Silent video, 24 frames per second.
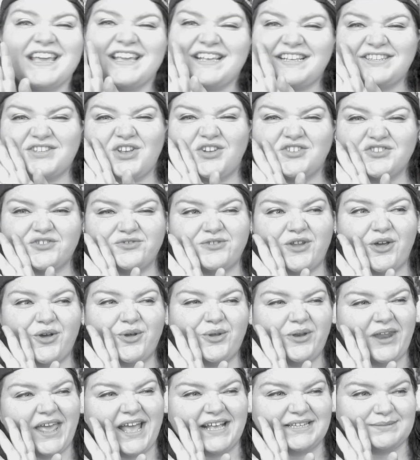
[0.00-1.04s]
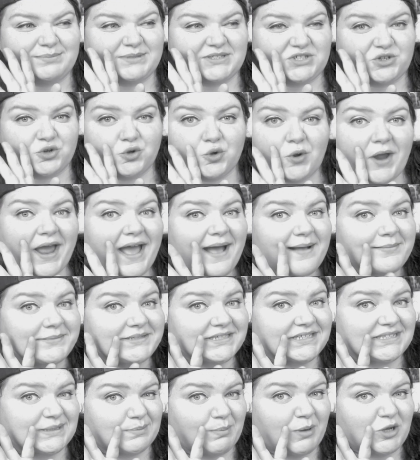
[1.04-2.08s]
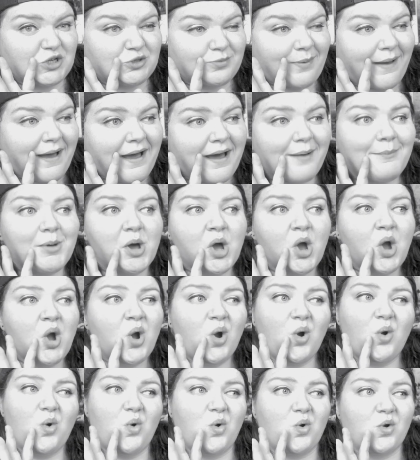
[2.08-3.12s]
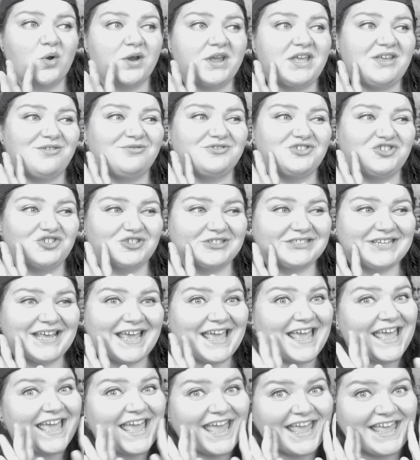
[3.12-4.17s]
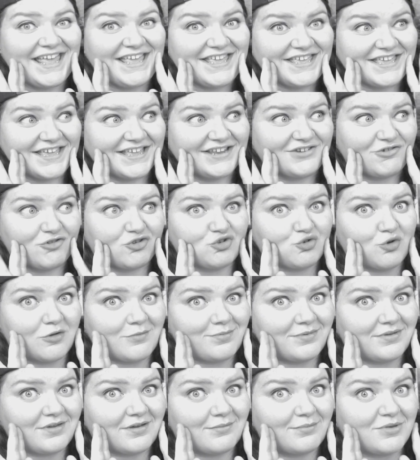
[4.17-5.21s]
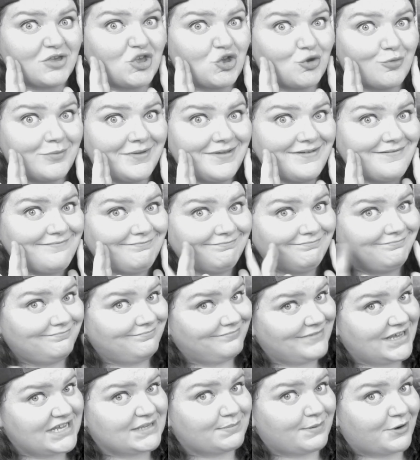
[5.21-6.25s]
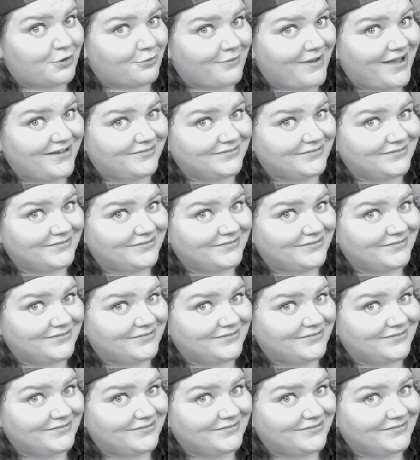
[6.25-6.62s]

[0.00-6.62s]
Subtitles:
He's also known as Mr. Krabs in SpongeBob, or he was just Hank in Detroit Become Human. He's been around.